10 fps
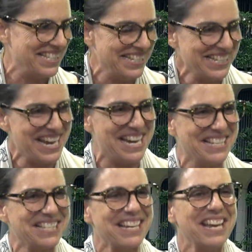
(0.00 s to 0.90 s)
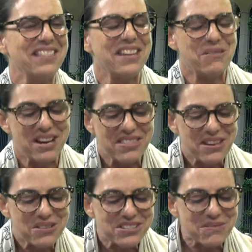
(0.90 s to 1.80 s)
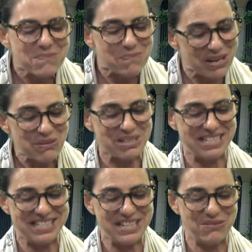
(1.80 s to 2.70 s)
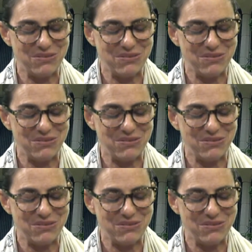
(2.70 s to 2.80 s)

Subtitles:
Yes, and there are some big ones that